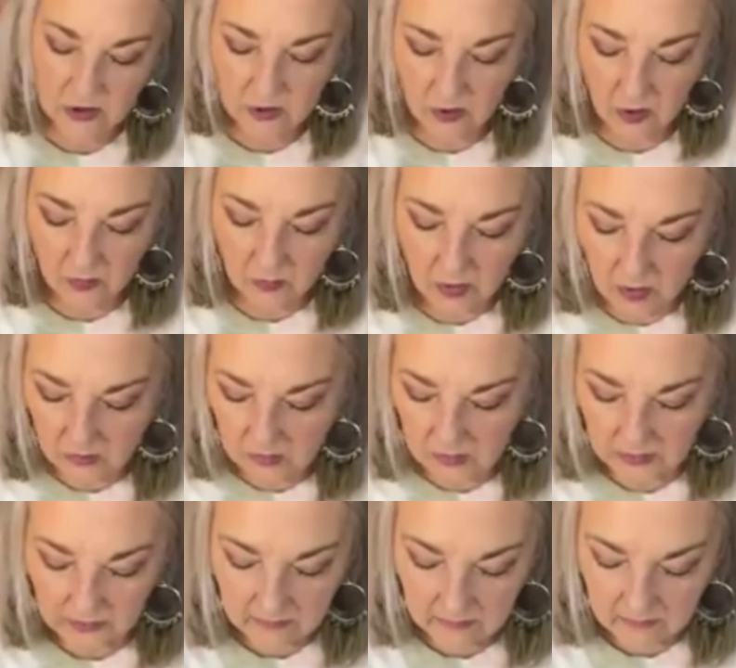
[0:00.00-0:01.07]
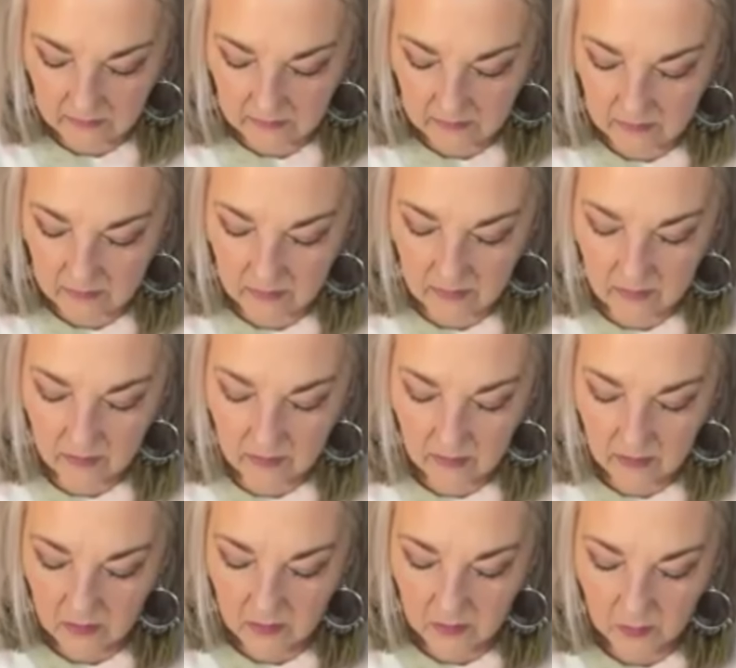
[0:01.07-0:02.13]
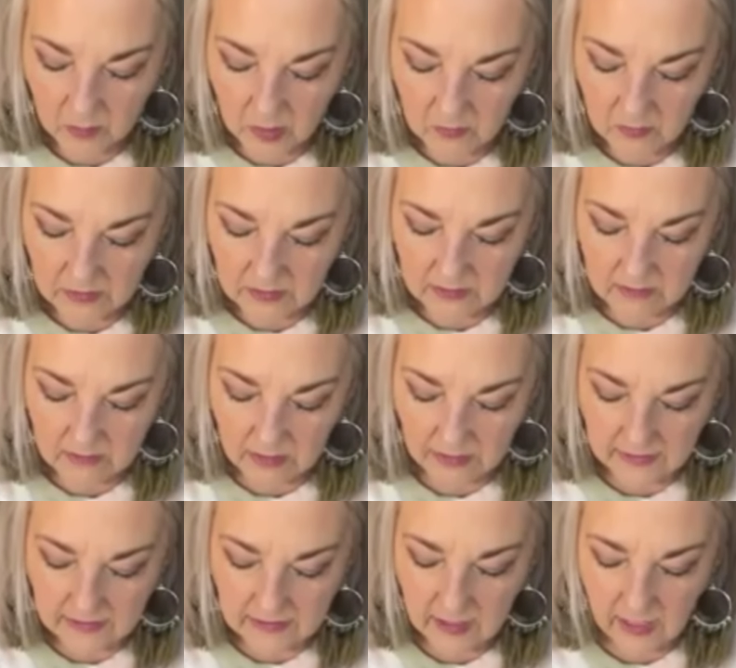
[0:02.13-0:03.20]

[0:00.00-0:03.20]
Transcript: just start rolling. Rolling like